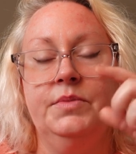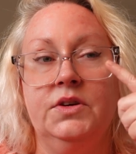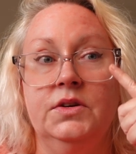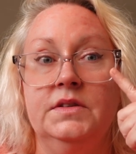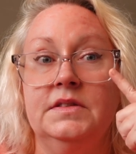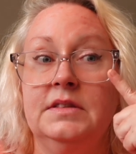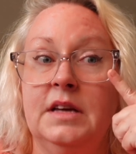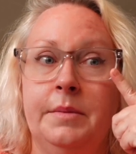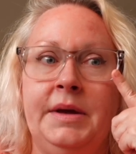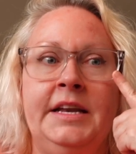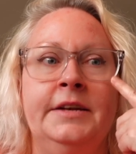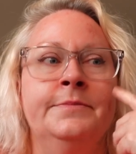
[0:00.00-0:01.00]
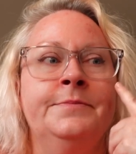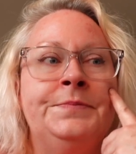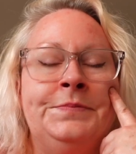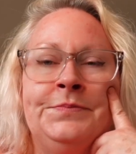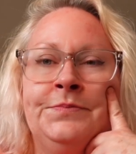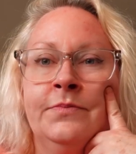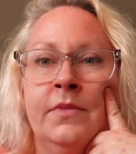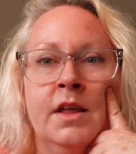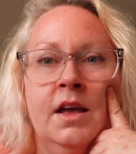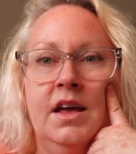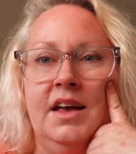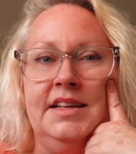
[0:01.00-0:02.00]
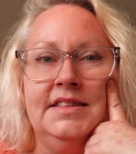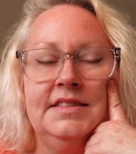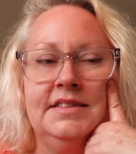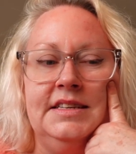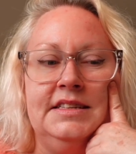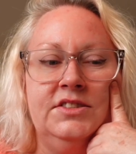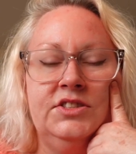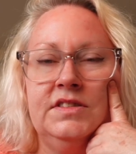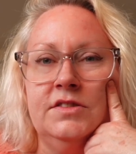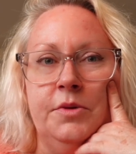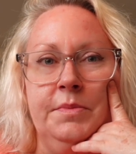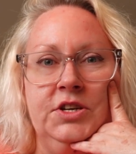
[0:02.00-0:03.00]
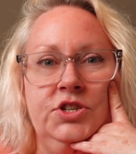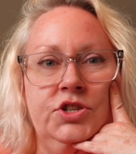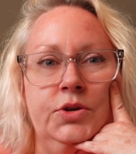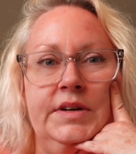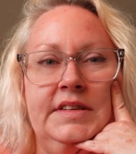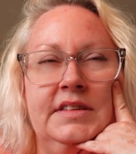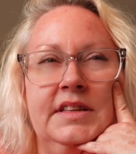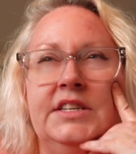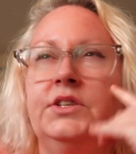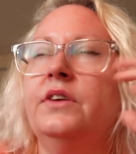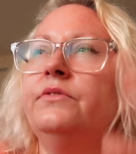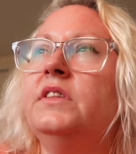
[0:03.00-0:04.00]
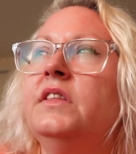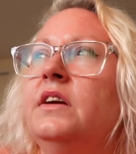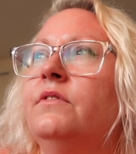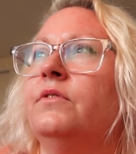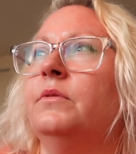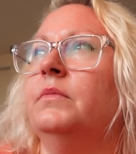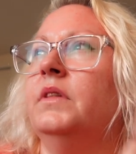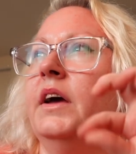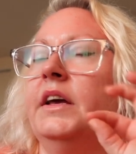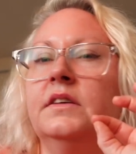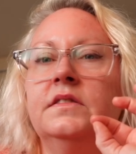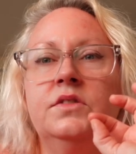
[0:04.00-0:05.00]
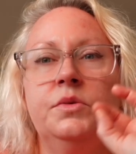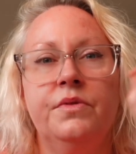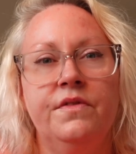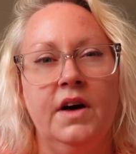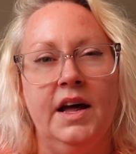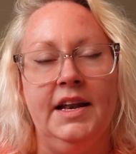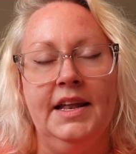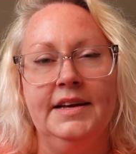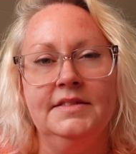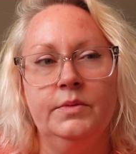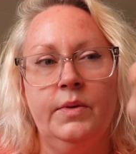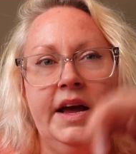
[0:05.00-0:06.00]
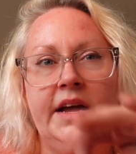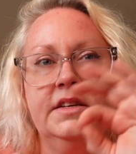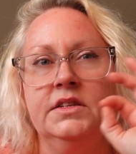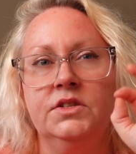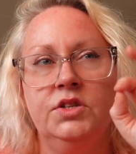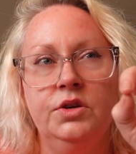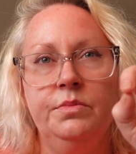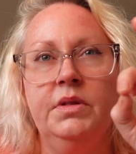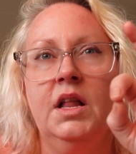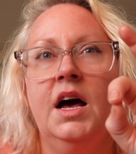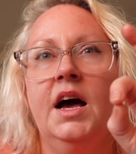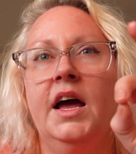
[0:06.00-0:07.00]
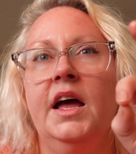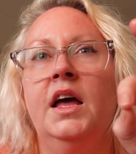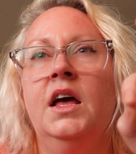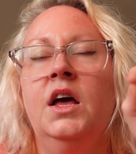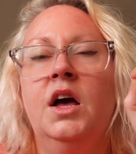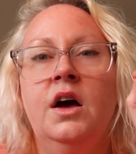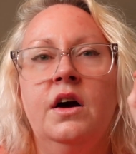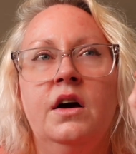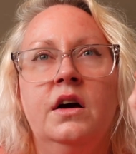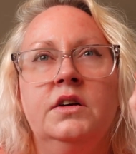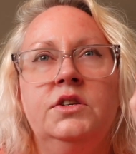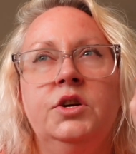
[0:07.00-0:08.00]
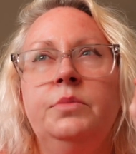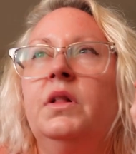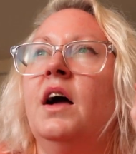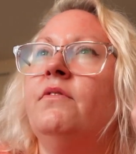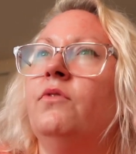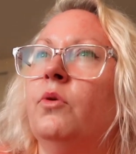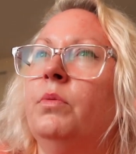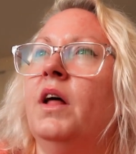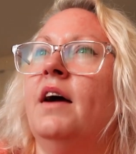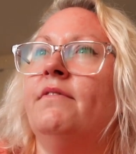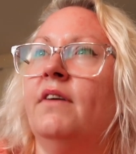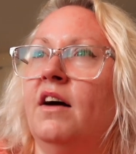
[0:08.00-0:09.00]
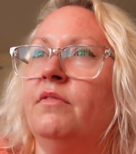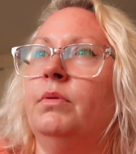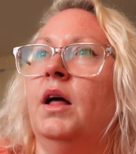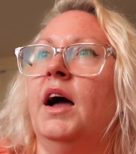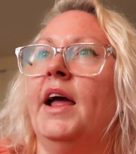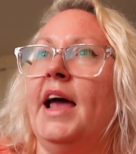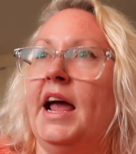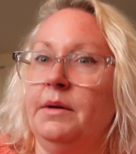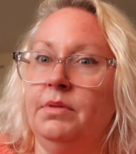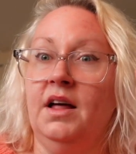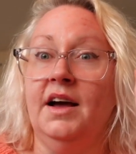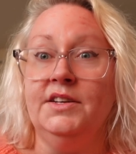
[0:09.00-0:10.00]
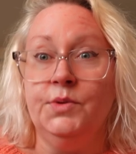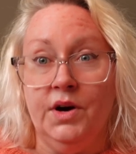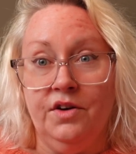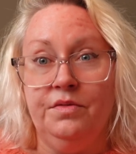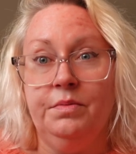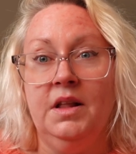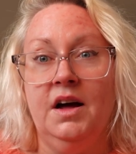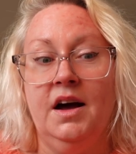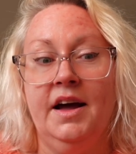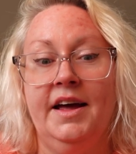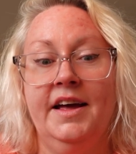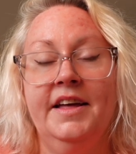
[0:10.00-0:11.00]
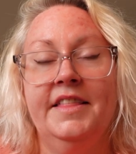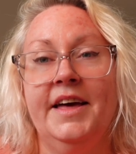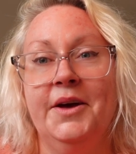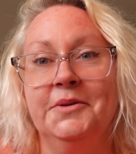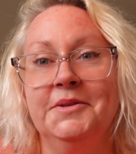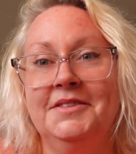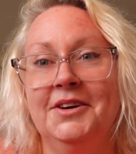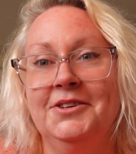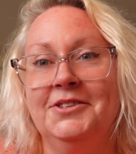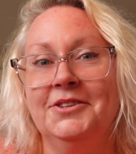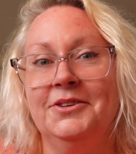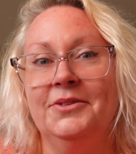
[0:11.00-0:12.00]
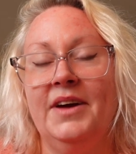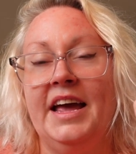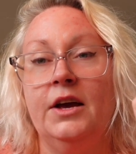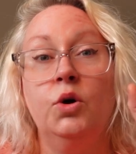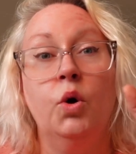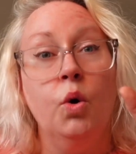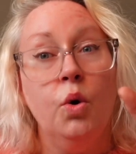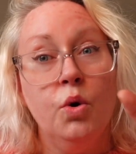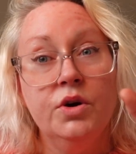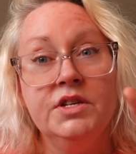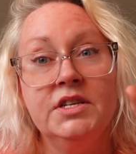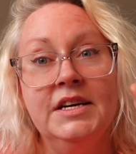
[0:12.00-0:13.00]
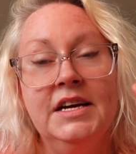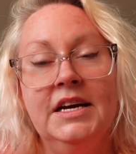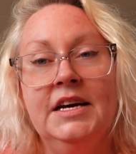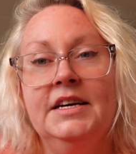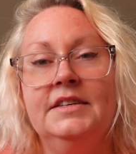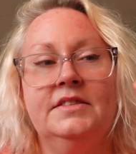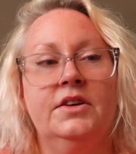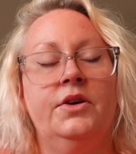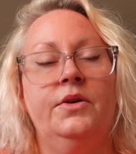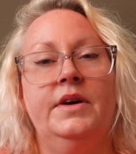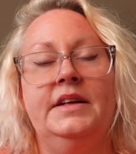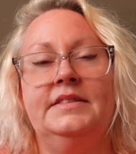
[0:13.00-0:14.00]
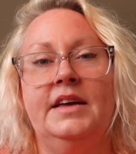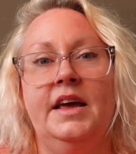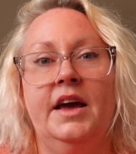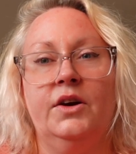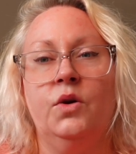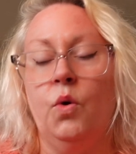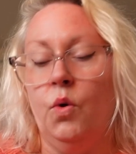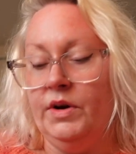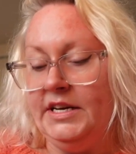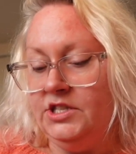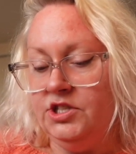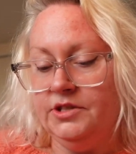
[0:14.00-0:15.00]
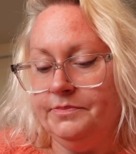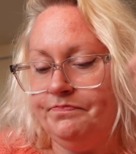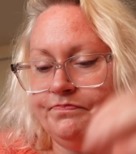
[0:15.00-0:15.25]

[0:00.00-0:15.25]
because I mean, there's just so much choice, and they do everything from like super fine lace weight to 2-ply, 4-ply, 5-ply, 8-ply, 12-ply. They also do a cord, so it's a cordage,